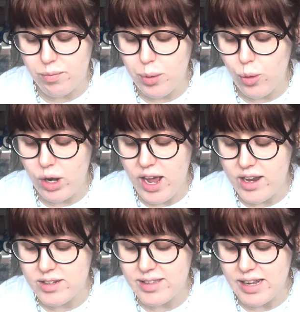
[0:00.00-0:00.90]
Paul
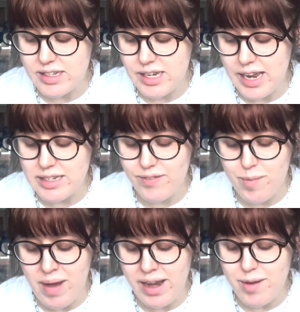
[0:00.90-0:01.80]
learns that Detective
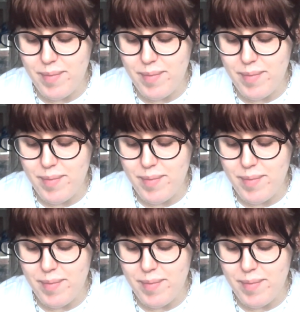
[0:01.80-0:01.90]
Amanda